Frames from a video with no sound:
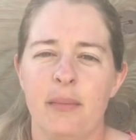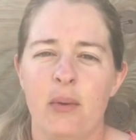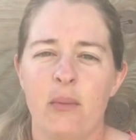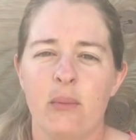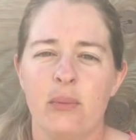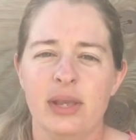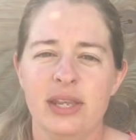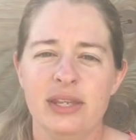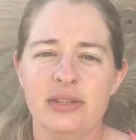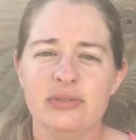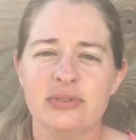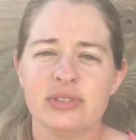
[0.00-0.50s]

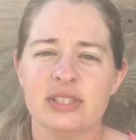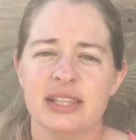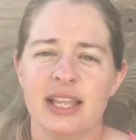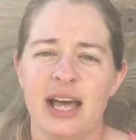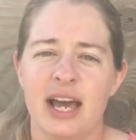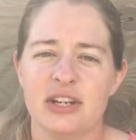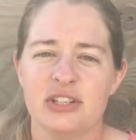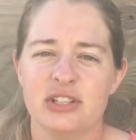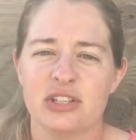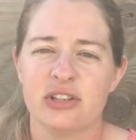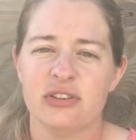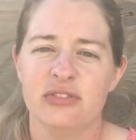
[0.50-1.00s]
We use
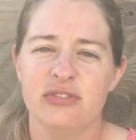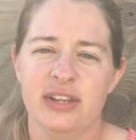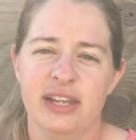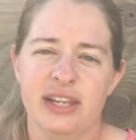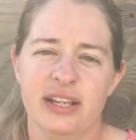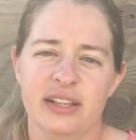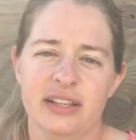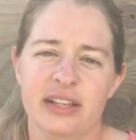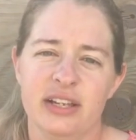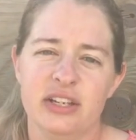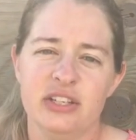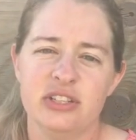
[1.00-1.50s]
Logic of
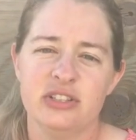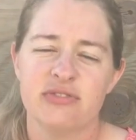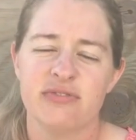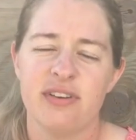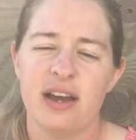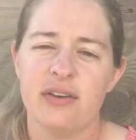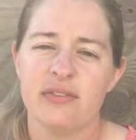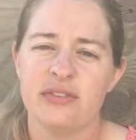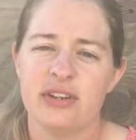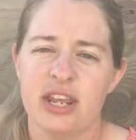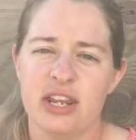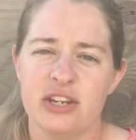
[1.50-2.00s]
English
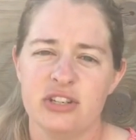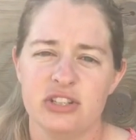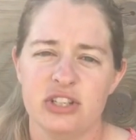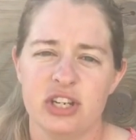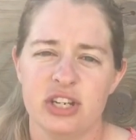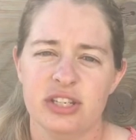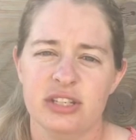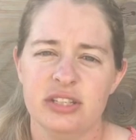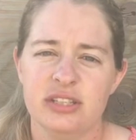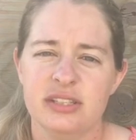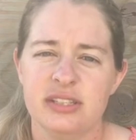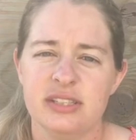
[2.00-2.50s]

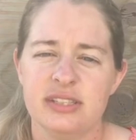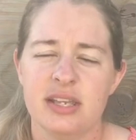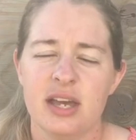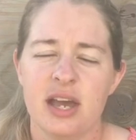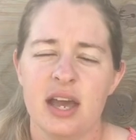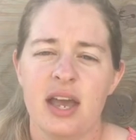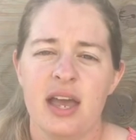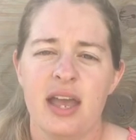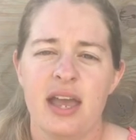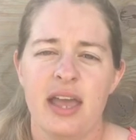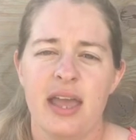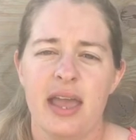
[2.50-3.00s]
Foundations,
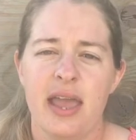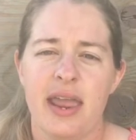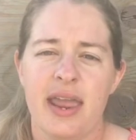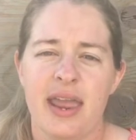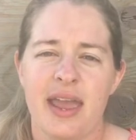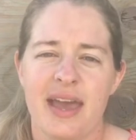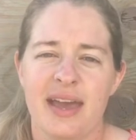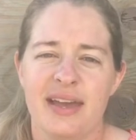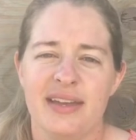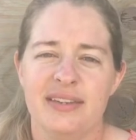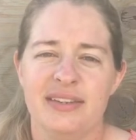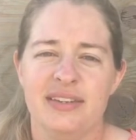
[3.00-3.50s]

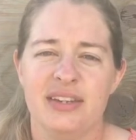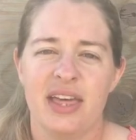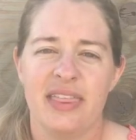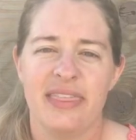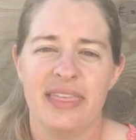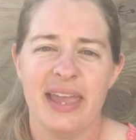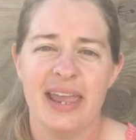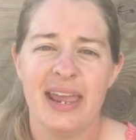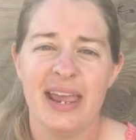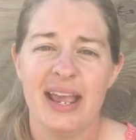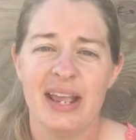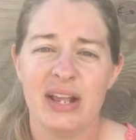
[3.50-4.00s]
and
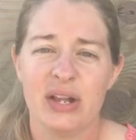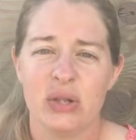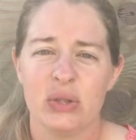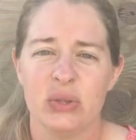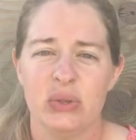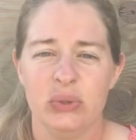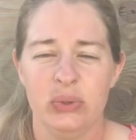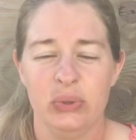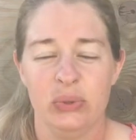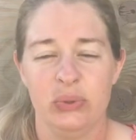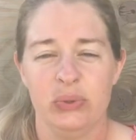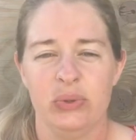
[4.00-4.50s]
they
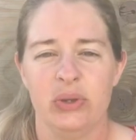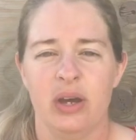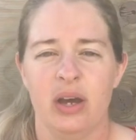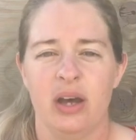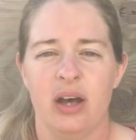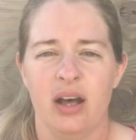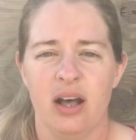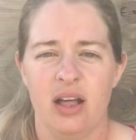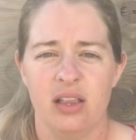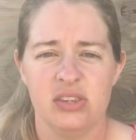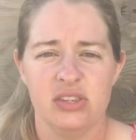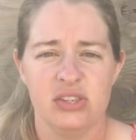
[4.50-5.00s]
include
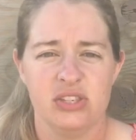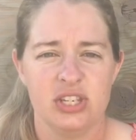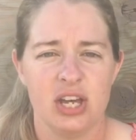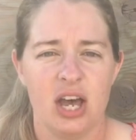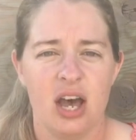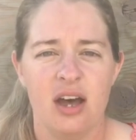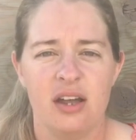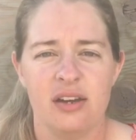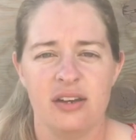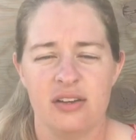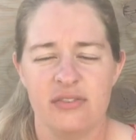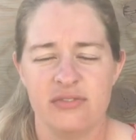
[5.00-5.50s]
a
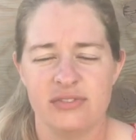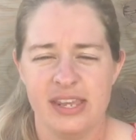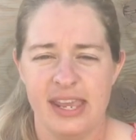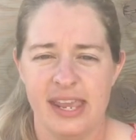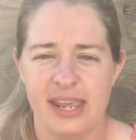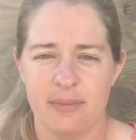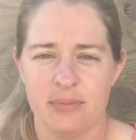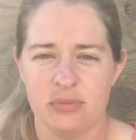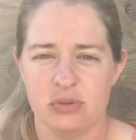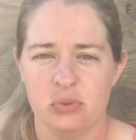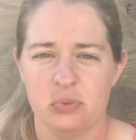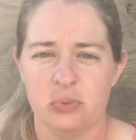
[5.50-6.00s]
ton of
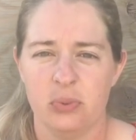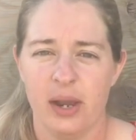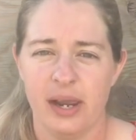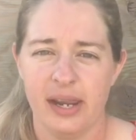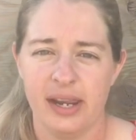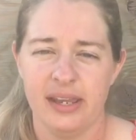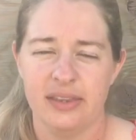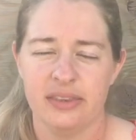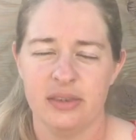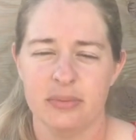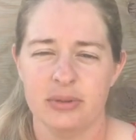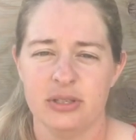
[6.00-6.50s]
games
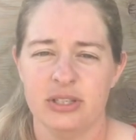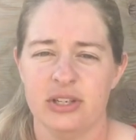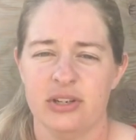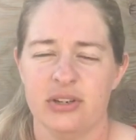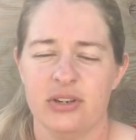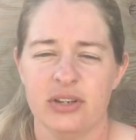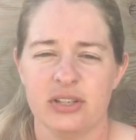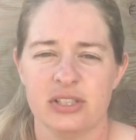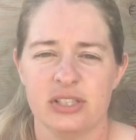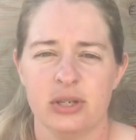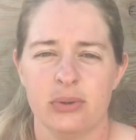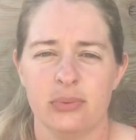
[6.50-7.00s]
right in the
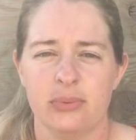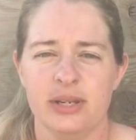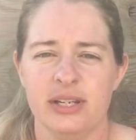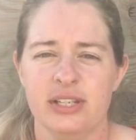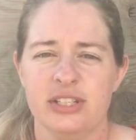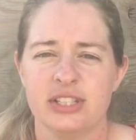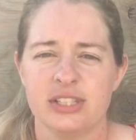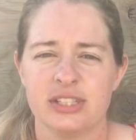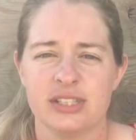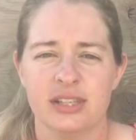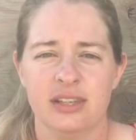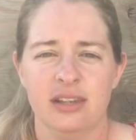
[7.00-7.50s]
material, so we
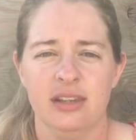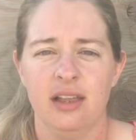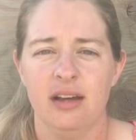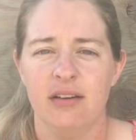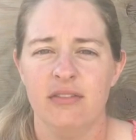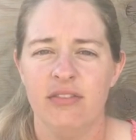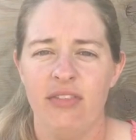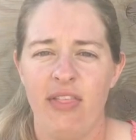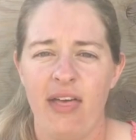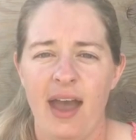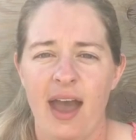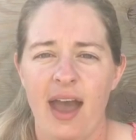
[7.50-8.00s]
just
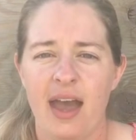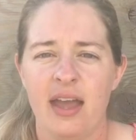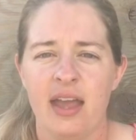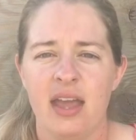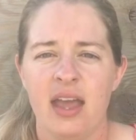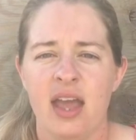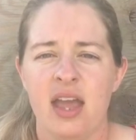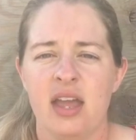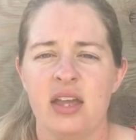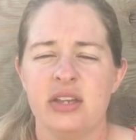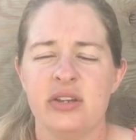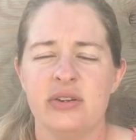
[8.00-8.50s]
love that.
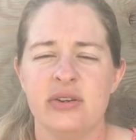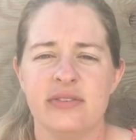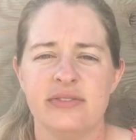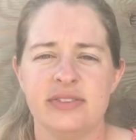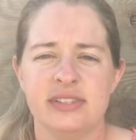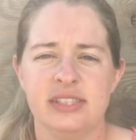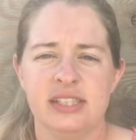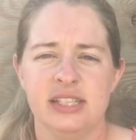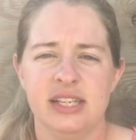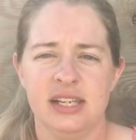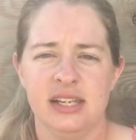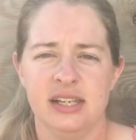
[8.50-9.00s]
You
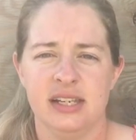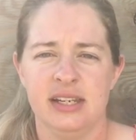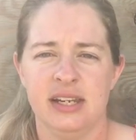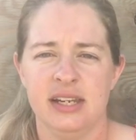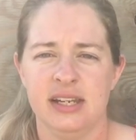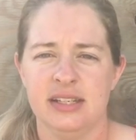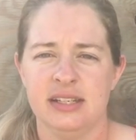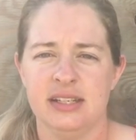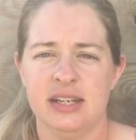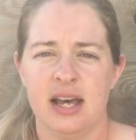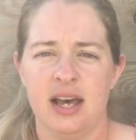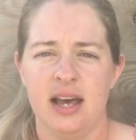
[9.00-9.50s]
have seen
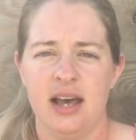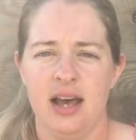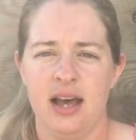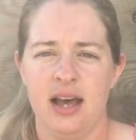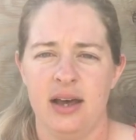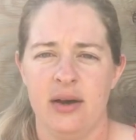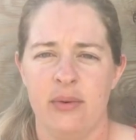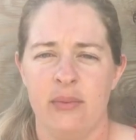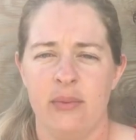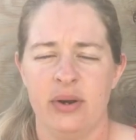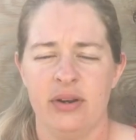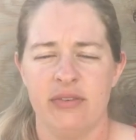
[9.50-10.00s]
in
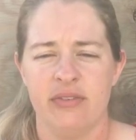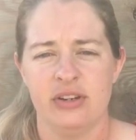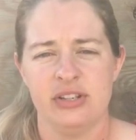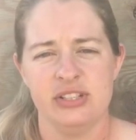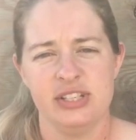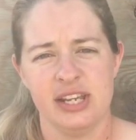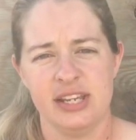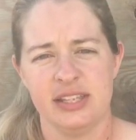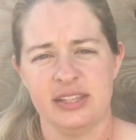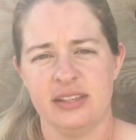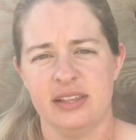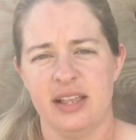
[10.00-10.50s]
one of our
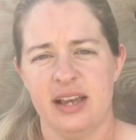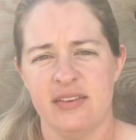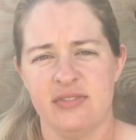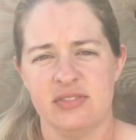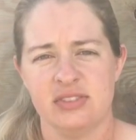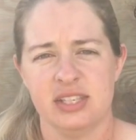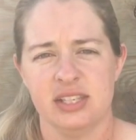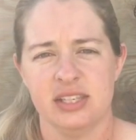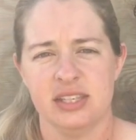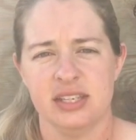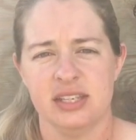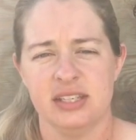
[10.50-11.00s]
day in the
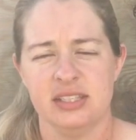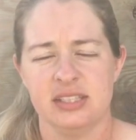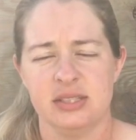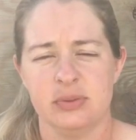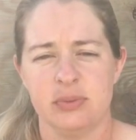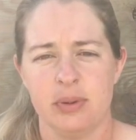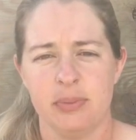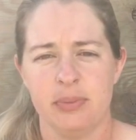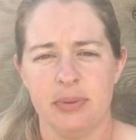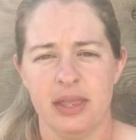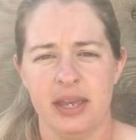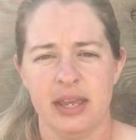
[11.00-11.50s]
lives, at
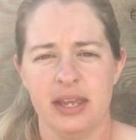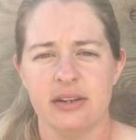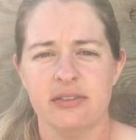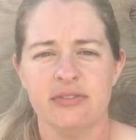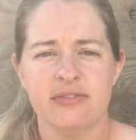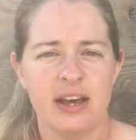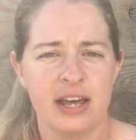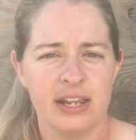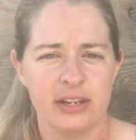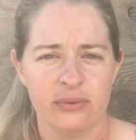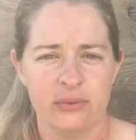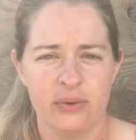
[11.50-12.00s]
least, we played
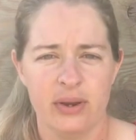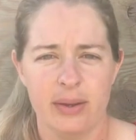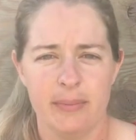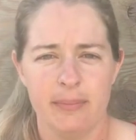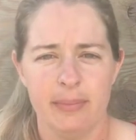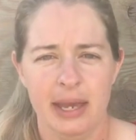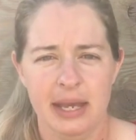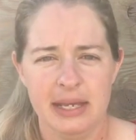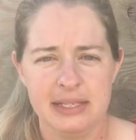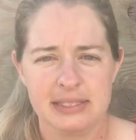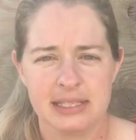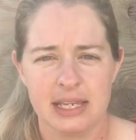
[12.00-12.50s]
phonogram
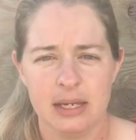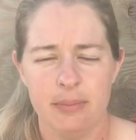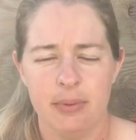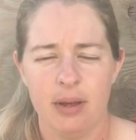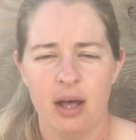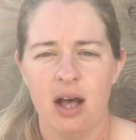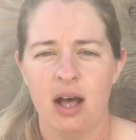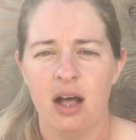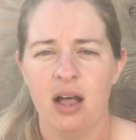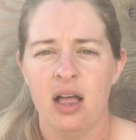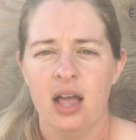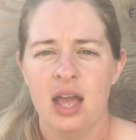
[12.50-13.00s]

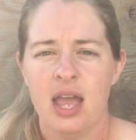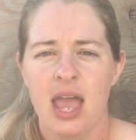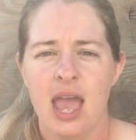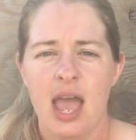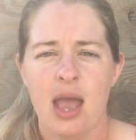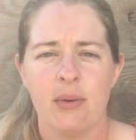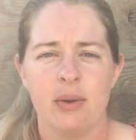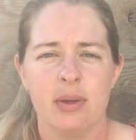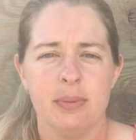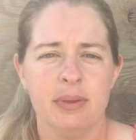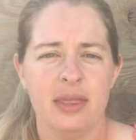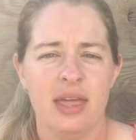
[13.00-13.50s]
basketball,
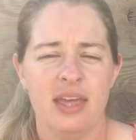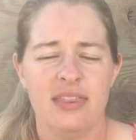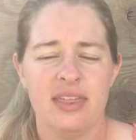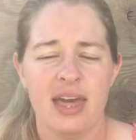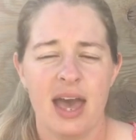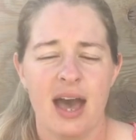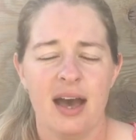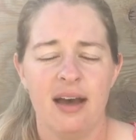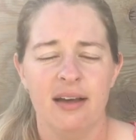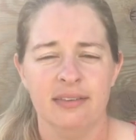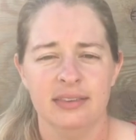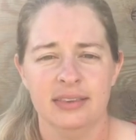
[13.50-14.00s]
and we play
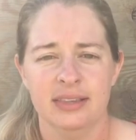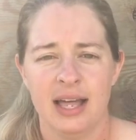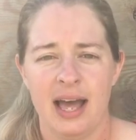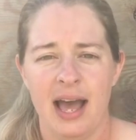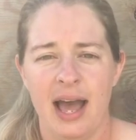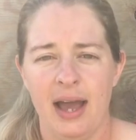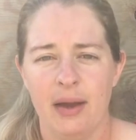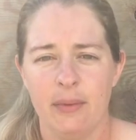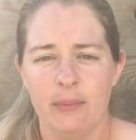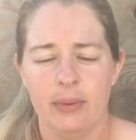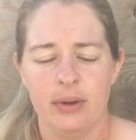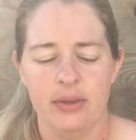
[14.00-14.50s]
that a
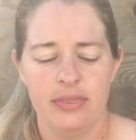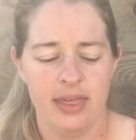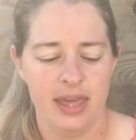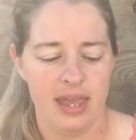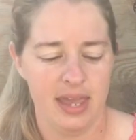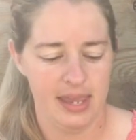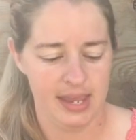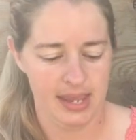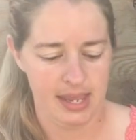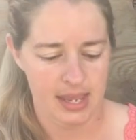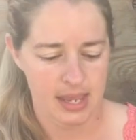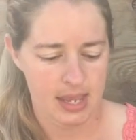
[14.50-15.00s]
lot, where
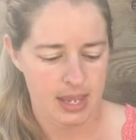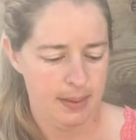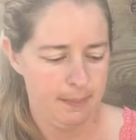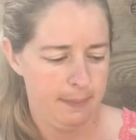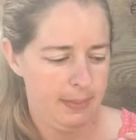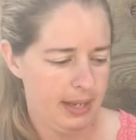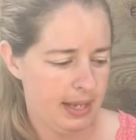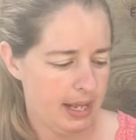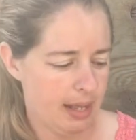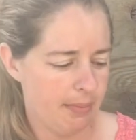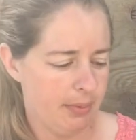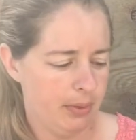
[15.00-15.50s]
they
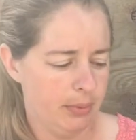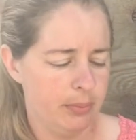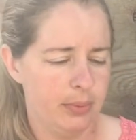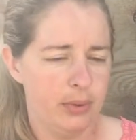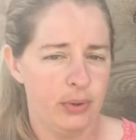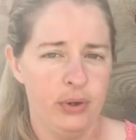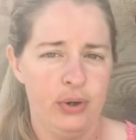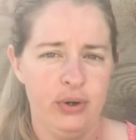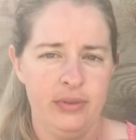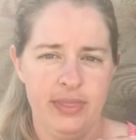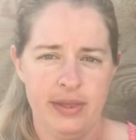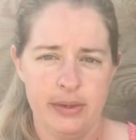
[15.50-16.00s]
pick up a
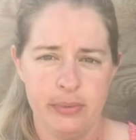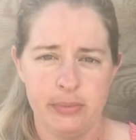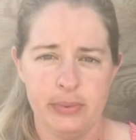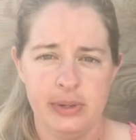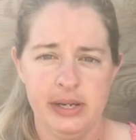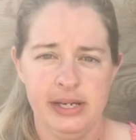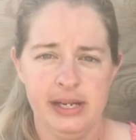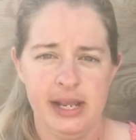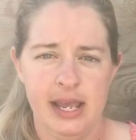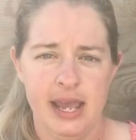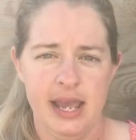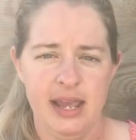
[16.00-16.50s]
word, they
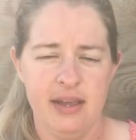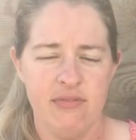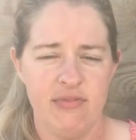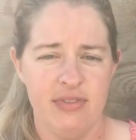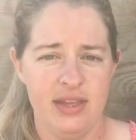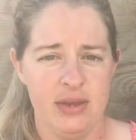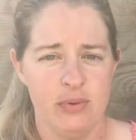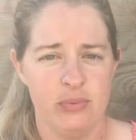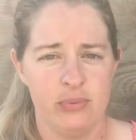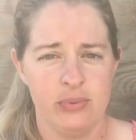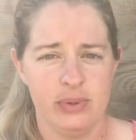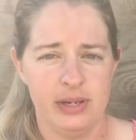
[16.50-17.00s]
read it. If
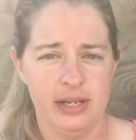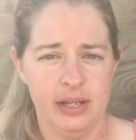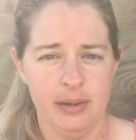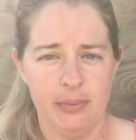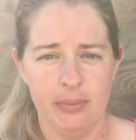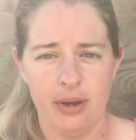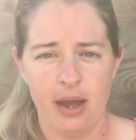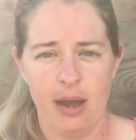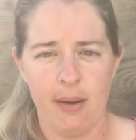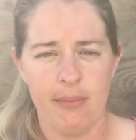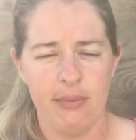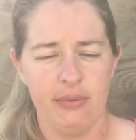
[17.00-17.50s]
they read it
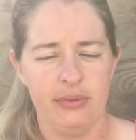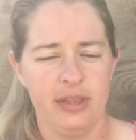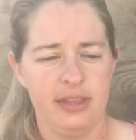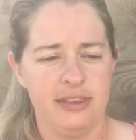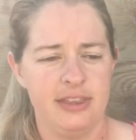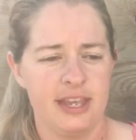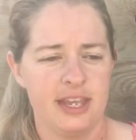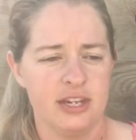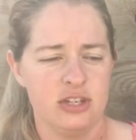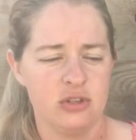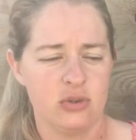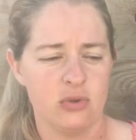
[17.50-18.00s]
properly,
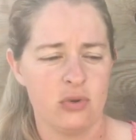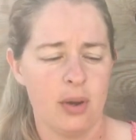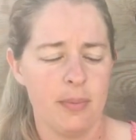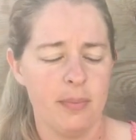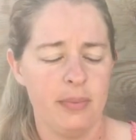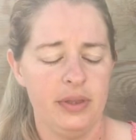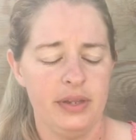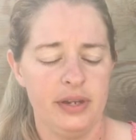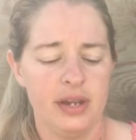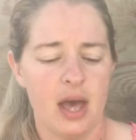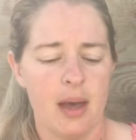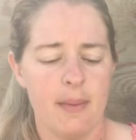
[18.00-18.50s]
they get to
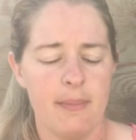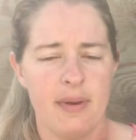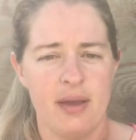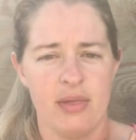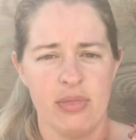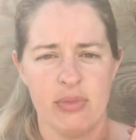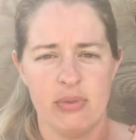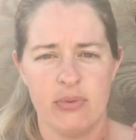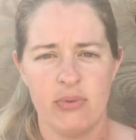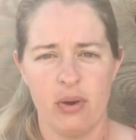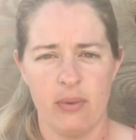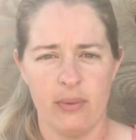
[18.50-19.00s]
crumple it up
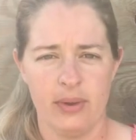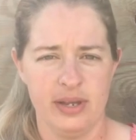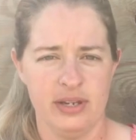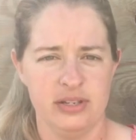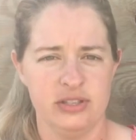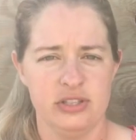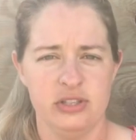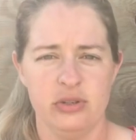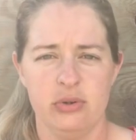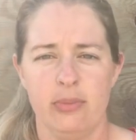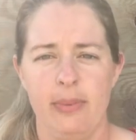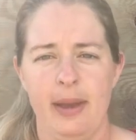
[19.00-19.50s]
and throw it
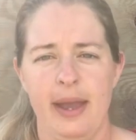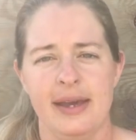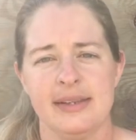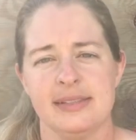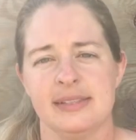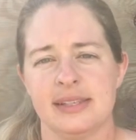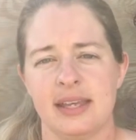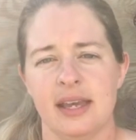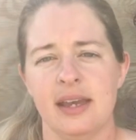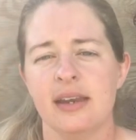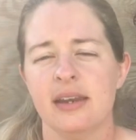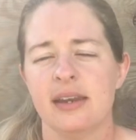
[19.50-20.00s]
into a
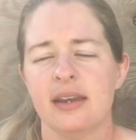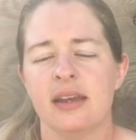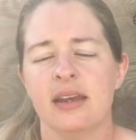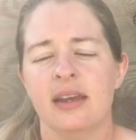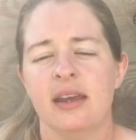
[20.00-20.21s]
basket,